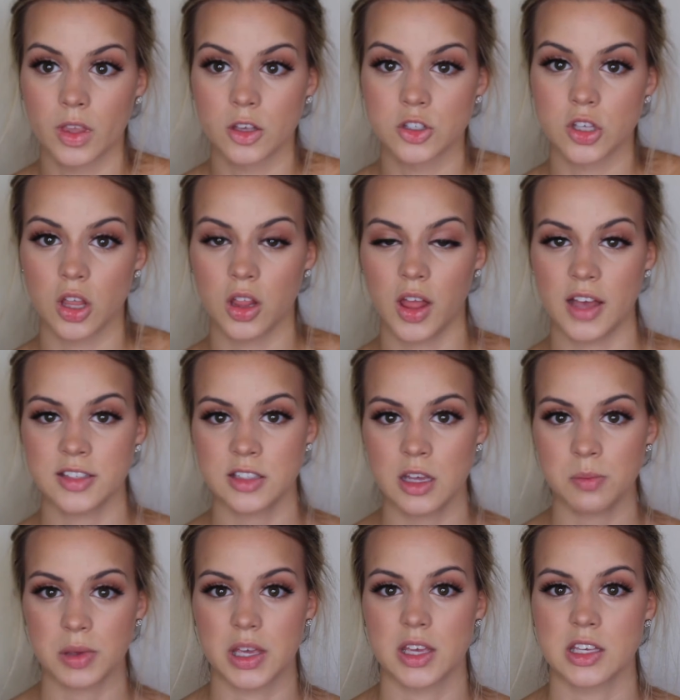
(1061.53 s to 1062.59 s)
So last
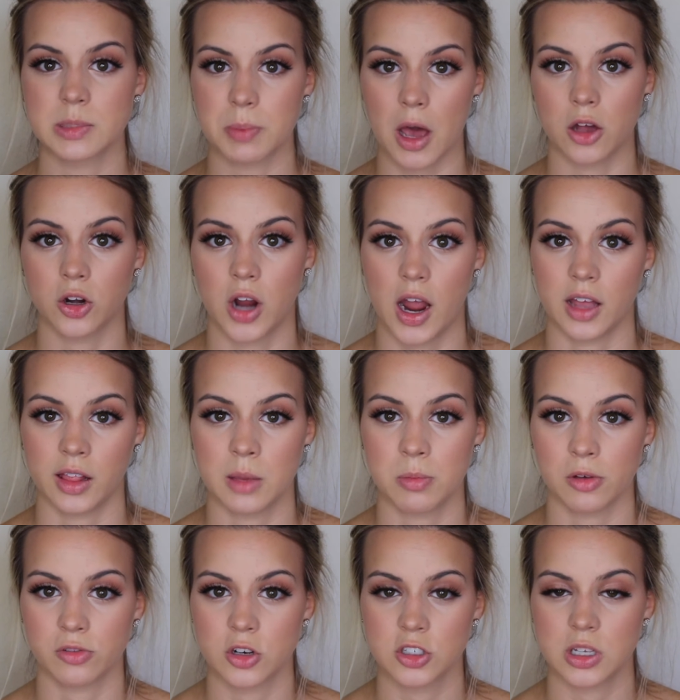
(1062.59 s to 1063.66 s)
step is powder highlight,
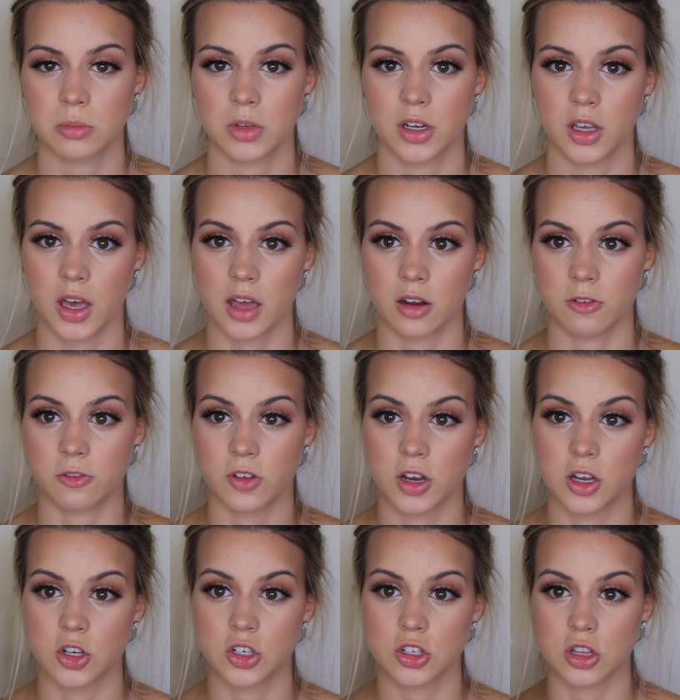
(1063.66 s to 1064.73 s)
but first I'm going to kind of
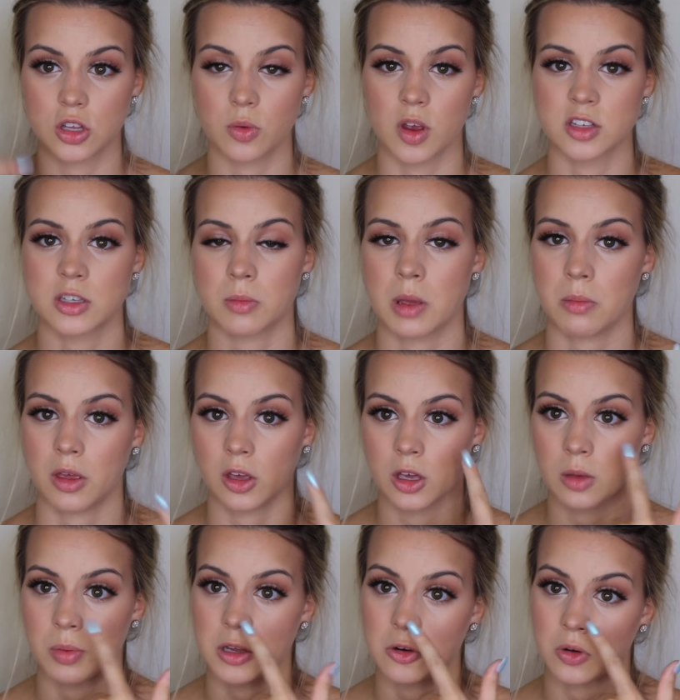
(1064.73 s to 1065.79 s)
finish the rest of my
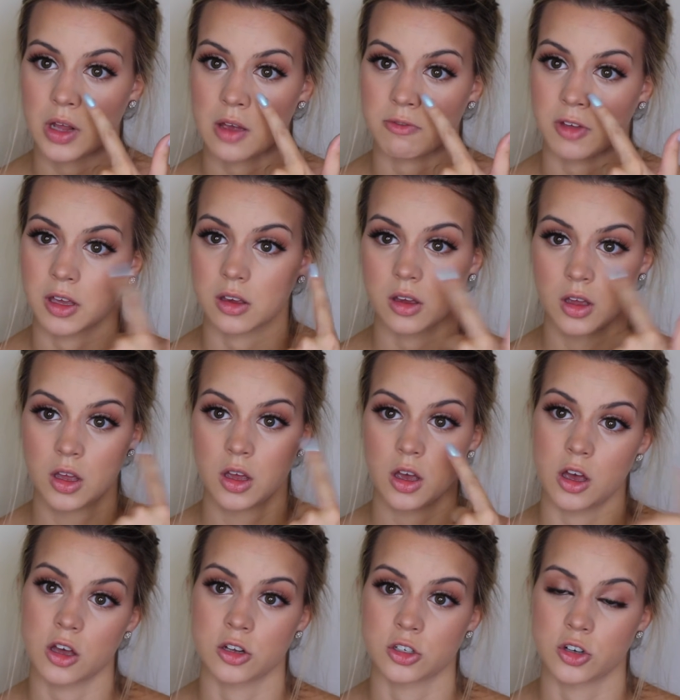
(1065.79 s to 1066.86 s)
makeup. I don't have like
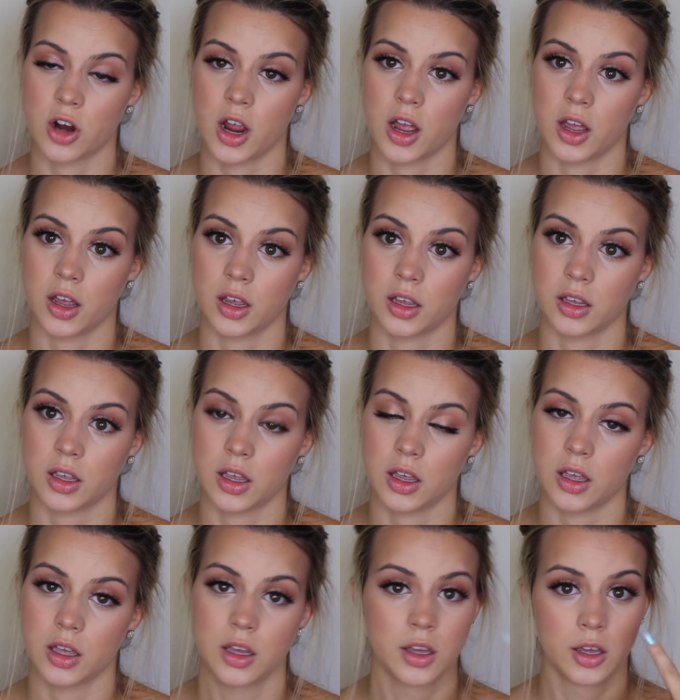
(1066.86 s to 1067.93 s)
under eye
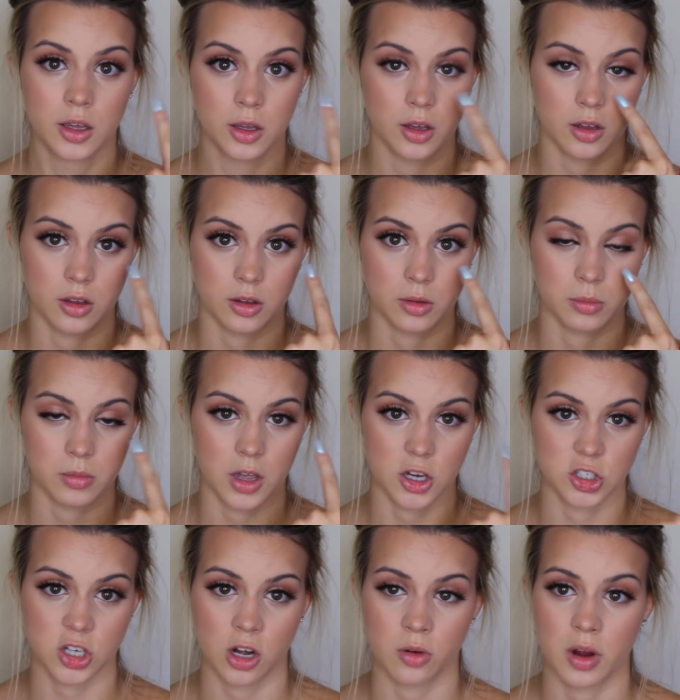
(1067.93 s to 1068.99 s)

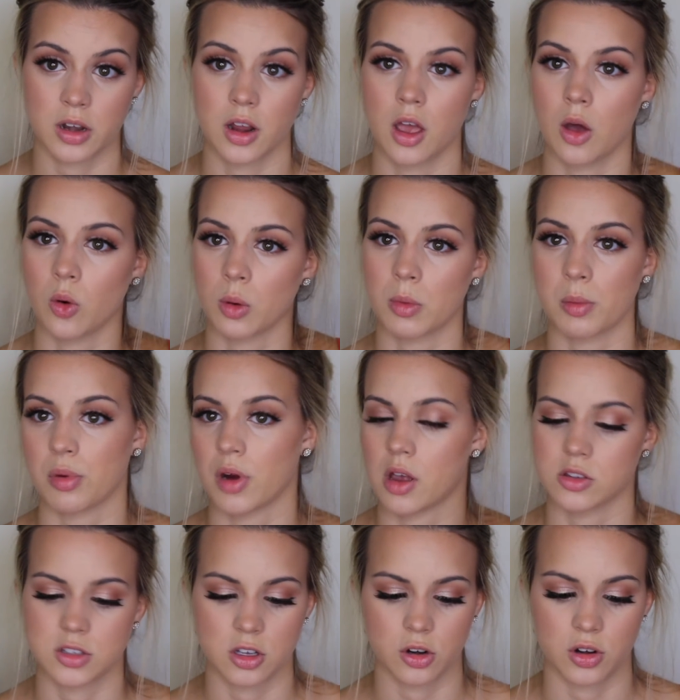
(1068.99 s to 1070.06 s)
eyeshadow right now or my
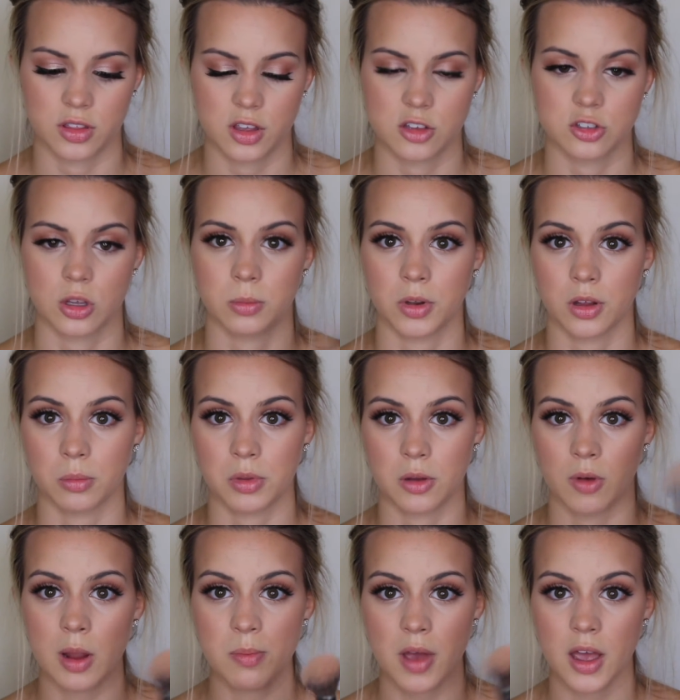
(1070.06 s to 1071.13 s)
brows done or anything, so I'm going to be
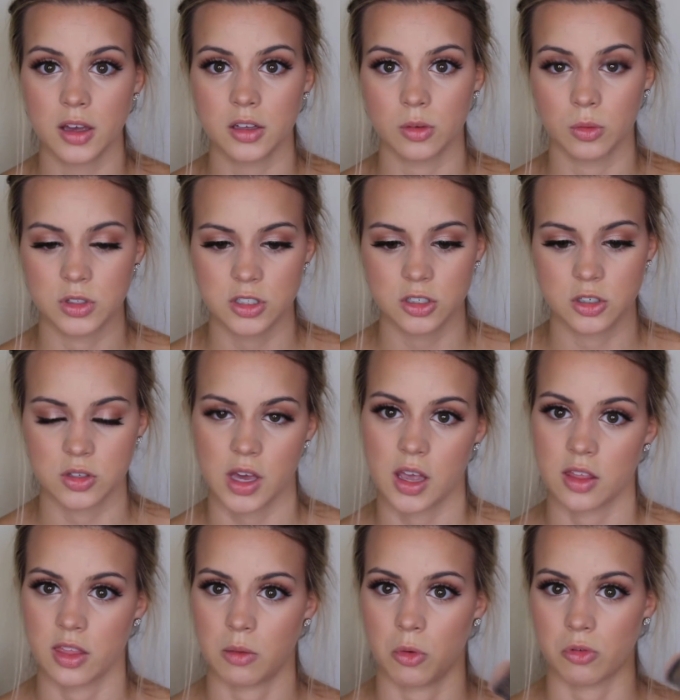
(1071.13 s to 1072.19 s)
right back once I do that
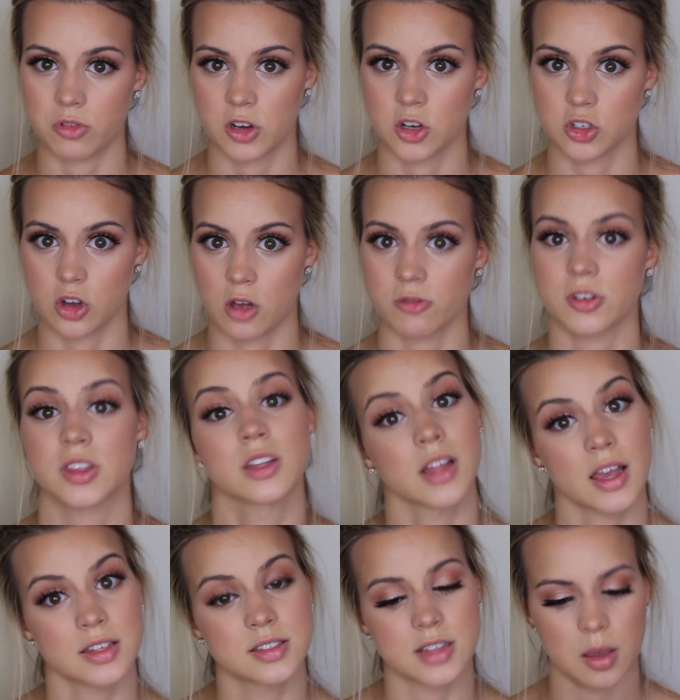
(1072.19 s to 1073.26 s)
and then we'll finish off with the
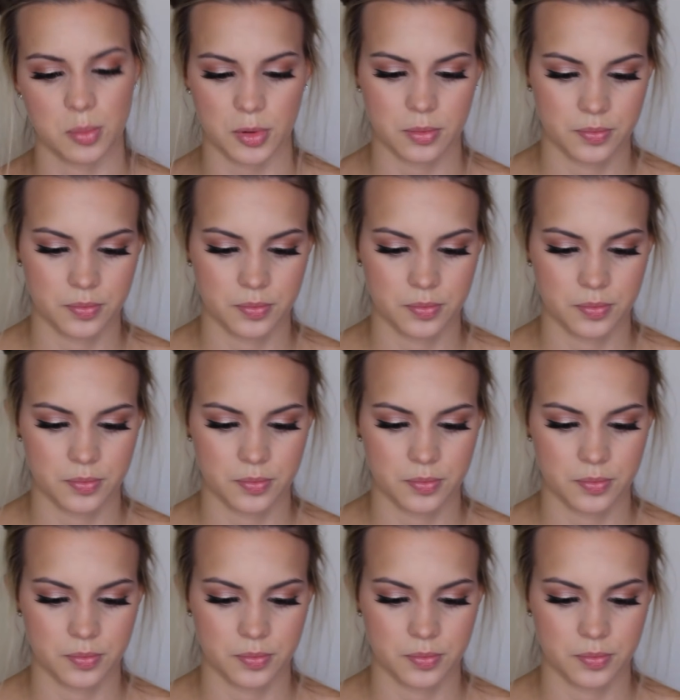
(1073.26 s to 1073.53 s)
last step.